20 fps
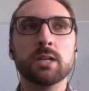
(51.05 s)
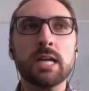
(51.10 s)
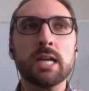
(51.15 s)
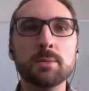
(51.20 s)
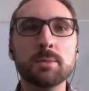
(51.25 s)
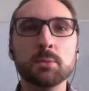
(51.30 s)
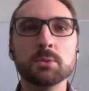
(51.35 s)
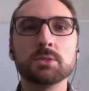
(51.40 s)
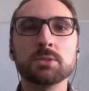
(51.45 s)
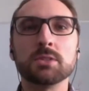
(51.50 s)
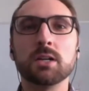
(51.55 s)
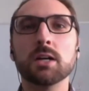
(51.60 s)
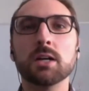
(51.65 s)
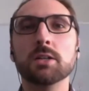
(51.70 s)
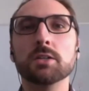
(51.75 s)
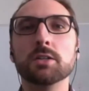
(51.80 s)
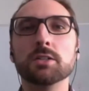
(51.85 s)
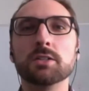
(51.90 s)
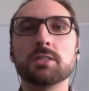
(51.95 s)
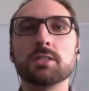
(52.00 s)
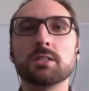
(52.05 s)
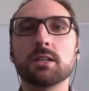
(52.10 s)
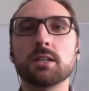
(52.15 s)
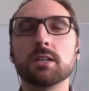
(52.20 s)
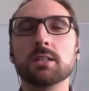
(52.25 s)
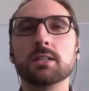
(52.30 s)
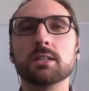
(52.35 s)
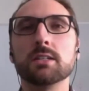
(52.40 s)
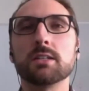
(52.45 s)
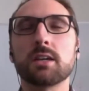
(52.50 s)
to
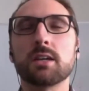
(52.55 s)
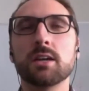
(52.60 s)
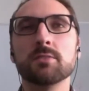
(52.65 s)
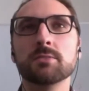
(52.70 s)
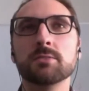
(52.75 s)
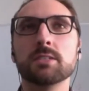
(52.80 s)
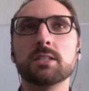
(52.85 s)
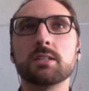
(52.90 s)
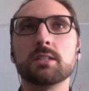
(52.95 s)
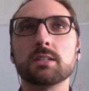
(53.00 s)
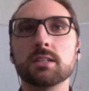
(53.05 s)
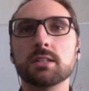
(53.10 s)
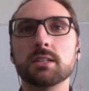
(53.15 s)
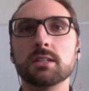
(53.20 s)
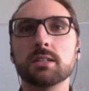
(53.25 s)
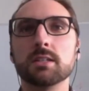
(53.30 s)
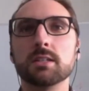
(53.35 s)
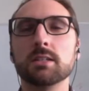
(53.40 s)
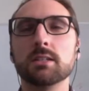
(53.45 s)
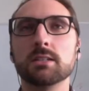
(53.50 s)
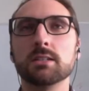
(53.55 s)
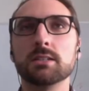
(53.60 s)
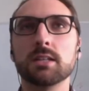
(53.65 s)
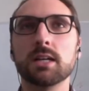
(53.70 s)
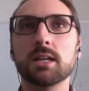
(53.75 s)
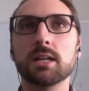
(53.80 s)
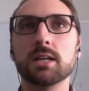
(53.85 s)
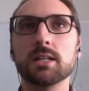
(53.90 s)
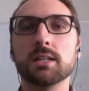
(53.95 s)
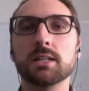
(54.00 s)
understand everything
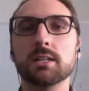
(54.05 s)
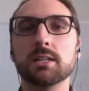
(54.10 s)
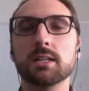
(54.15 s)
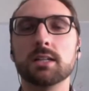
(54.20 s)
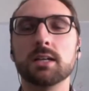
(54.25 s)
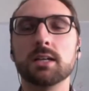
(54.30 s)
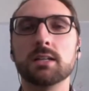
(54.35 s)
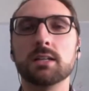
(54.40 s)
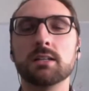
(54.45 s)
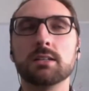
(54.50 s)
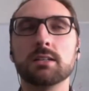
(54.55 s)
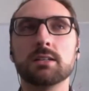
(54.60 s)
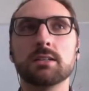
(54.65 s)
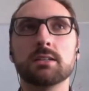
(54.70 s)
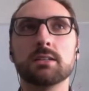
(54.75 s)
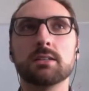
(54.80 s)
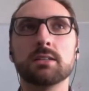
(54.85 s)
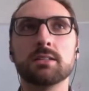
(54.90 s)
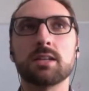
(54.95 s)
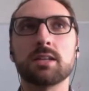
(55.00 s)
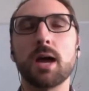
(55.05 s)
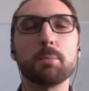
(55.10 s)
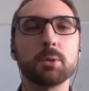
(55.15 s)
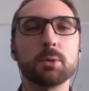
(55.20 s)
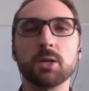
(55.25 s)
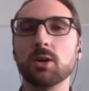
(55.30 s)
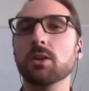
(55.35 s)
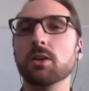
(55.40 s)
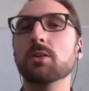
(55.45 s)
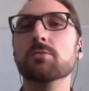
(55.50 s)
that is
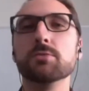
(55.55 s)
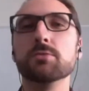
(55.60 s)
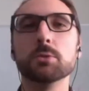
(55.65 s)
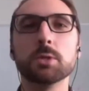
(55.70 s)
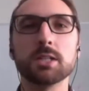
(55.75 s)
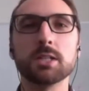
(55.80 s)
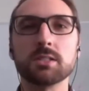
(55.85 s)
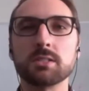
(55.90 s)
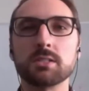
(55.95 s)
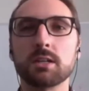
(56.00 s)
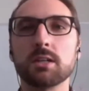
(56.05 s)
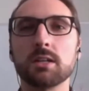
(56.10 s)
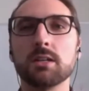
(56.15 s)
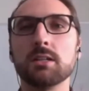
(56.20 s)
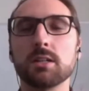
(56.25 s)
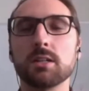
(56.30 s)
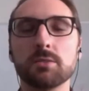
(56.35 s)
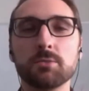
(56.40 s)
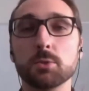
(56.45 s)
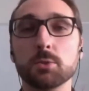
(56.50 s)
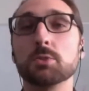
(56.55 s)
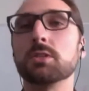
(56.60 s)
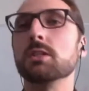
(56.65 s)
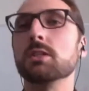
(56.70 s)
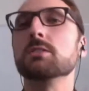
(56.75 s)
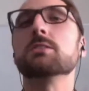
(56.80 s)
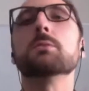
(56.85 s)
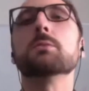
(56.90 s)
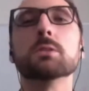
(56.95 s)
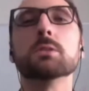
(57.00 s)
happening on the viewing side if you send
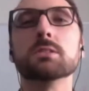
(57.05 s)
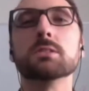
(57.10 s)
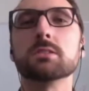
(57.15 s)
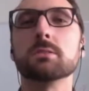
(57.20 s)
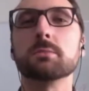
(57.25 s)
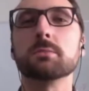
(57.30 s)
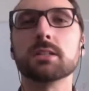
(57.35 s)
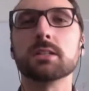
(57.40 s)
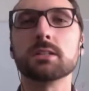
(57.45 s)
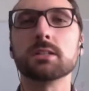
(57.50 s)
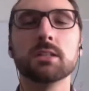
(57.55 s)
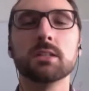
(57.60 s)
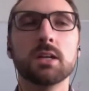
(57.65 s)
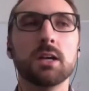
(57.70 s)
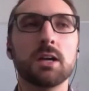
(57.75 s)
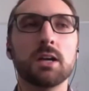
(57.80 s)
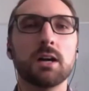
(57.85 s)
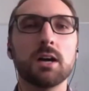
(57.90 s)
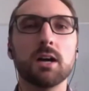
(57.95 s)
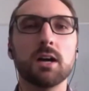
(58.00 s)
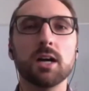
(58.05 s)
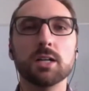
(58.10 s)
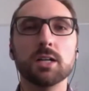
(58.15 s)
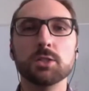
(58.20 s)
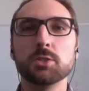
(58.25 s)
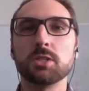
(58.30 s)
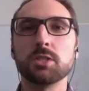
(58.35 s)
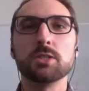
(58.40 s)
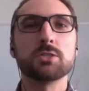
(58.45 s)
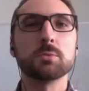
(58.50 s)
someone something. You
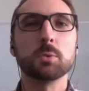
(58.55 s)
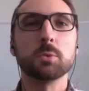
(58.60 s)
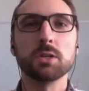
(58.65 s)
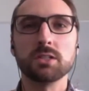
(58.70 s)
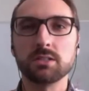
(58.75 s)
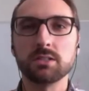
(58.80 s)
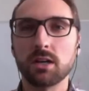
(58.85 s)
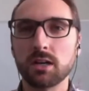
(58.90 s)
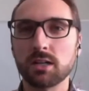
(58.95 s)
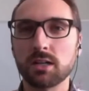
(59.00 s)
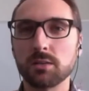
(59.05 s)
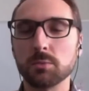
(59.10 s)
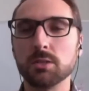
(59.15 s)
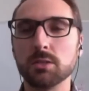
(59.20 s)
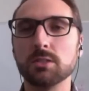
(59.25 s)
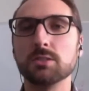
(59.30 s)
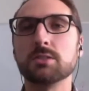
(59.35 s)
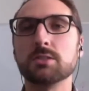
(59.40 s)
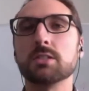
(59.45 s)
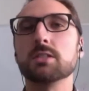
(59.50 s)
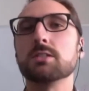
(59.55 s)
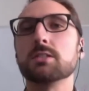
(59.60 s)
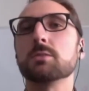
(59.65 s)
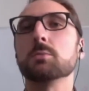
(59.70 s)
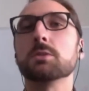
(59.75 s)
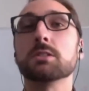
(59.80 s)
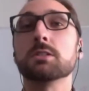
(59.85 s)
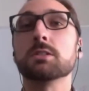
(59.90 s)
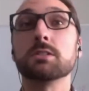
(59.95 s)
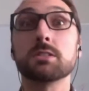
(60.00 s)
send someone a document, you send someone a
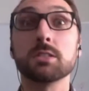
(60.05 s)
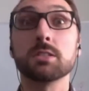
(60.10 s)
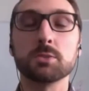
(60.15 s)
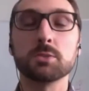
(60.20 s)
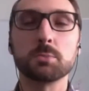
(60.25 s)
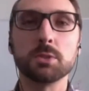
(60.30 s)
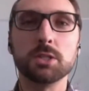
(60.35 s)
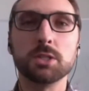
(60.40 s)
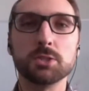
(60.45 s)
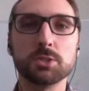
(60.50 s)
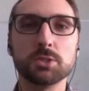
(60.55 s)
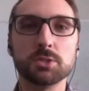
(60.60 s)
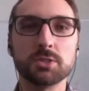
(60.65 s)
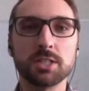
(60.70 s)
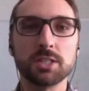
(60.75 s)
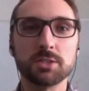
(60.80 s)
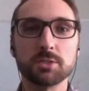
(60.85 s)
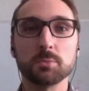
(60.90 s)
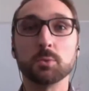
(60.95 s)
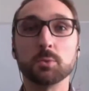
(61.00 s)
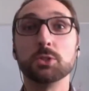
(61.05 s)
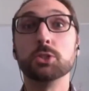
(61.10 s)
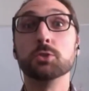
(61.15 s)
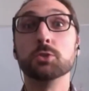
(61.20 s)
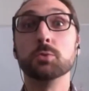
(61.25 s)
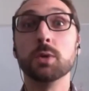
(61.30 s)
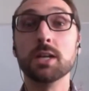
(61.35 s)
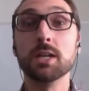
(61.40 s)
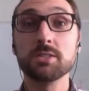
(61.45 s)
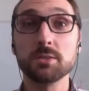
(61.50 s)
sales pitch, you send someone your
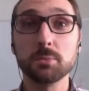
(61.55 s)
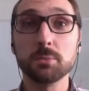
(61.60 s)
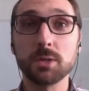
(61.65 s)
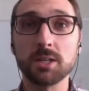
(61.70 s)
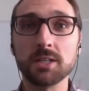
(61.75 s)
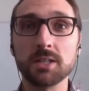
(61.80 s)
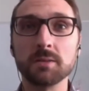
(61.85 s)
resume.